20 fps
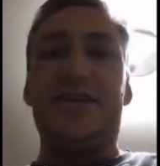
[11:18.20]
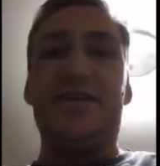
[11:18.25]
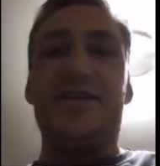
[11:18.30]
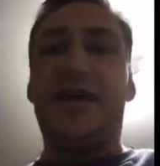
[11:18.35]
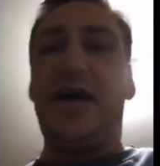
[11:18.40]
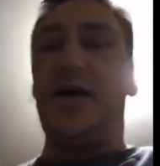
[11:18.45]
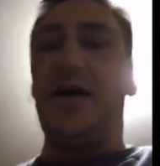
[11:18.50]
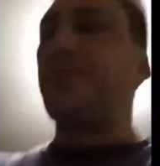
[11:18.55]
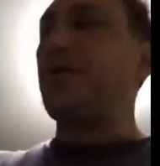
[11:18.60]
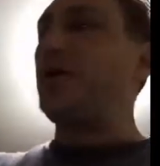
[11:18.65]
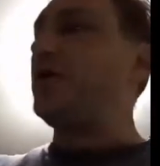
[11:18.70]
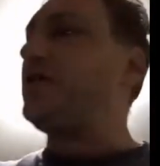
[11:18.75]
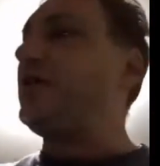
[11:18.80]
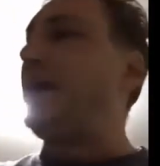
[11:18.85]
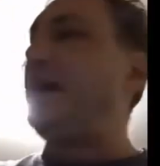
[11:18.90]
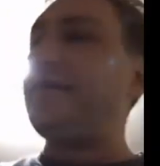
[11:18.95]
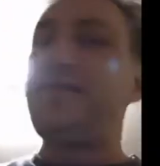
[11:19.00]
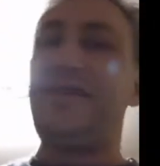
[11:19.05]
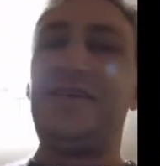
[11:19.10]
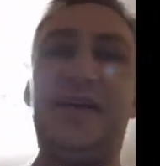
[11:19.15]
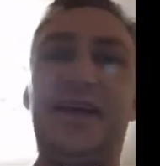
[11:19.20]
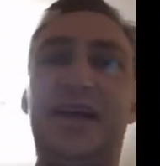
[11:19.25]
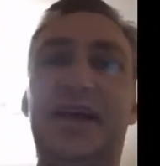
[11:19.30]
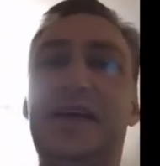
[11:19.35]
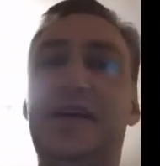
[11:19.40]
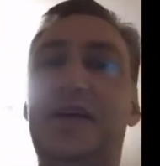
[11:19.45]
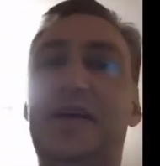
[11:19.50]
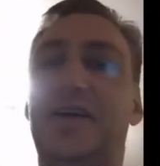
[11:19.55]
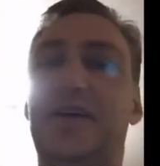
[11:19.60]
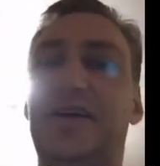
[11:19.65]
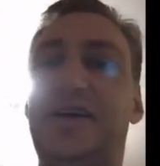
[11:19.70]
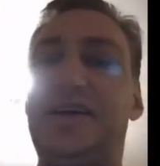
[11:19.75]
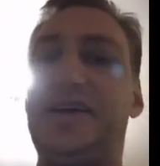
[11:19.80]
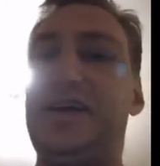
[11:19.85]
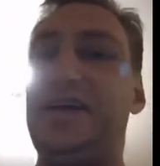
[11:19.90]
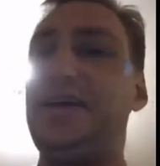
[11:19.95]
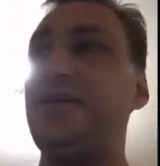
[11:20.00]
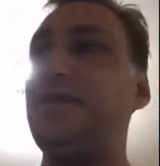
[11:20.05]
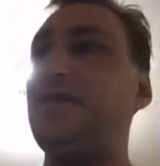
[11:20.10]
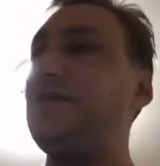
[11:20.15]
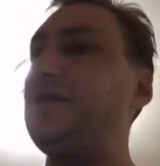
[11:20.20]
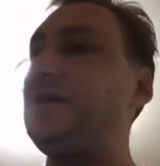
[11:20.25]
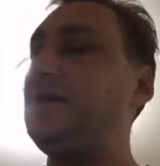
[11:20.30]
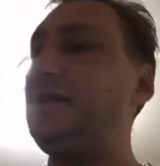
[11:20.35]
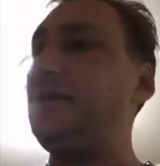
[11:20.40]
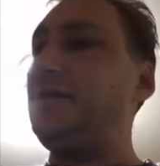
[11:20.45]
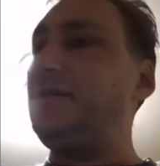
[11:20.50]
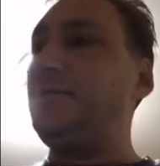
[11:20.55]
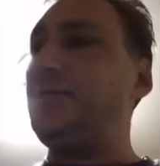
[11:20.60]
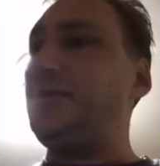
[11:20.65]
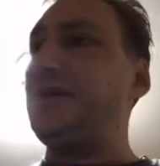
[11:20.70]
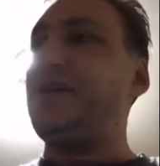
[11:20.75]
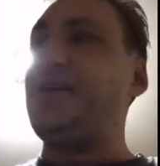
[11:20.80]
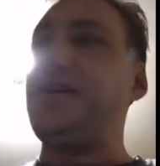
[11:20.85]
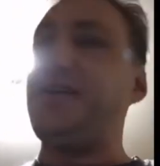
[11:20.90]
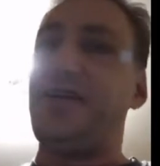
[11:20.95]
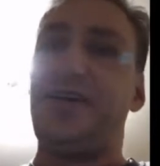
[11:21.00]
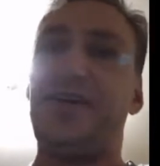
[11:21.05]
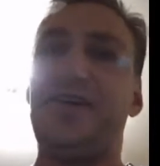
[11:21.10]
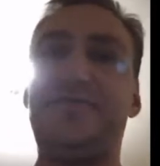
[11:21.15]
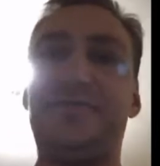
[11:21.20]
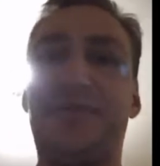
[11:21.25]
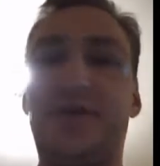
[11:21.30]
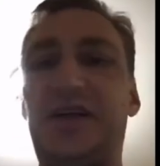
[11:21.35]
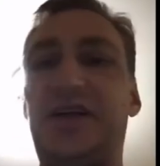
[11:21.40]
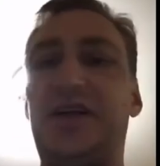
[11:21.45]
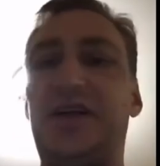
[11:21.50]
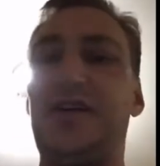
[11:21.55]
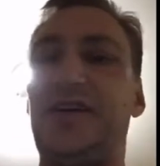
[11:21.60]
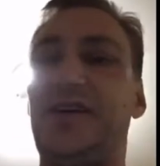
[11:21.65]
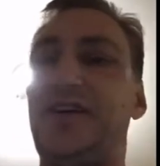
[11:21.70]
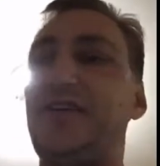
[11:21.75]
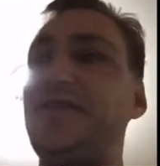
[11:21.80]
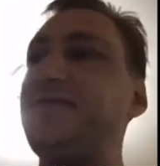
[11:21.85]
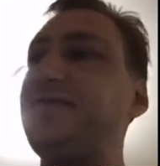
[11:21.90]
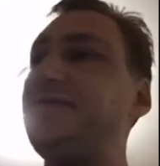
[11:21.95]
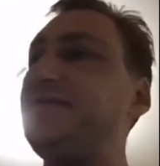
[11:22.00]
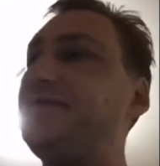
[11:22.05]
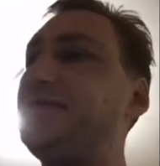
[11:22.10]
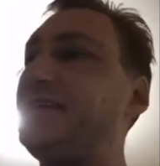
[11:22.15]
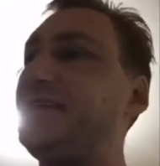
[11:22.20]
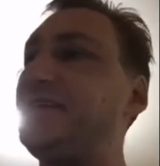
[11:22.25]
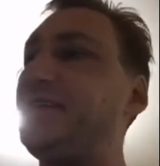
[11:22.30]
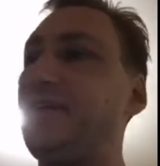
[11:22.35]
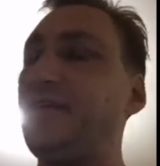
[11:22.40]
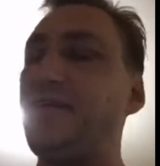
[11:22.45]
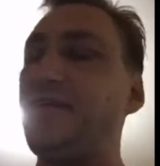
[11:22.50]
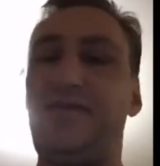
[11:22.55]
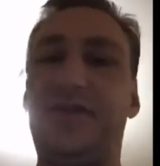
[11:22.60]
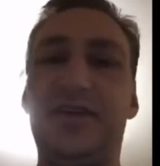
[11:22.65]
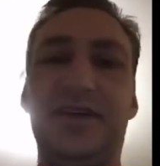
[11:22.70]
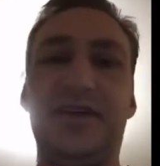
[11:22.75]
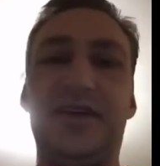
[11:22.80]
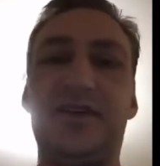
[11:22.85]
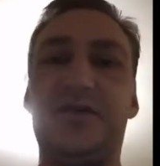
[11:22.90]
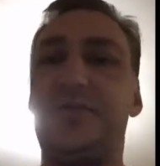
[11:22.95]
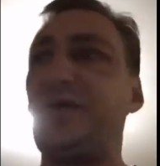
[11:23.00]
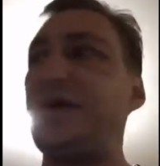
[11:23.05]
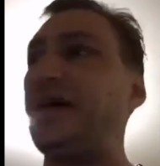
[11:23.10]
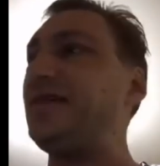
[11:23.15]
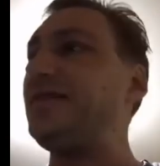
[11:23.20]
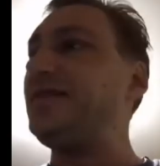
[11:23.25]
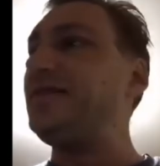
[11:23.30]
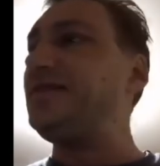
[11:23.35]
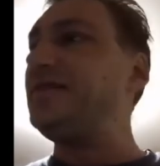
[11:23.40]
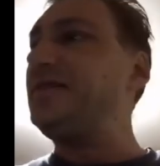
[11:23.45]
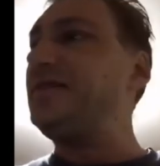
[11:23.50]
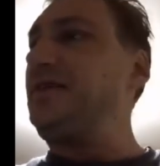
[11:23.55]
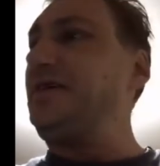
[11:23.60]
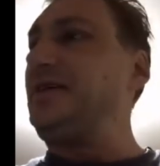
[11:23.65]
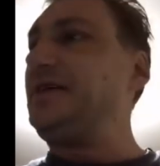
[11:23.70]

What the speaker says: just kept procrastinating on it, putting it off, because I was feeling depressed.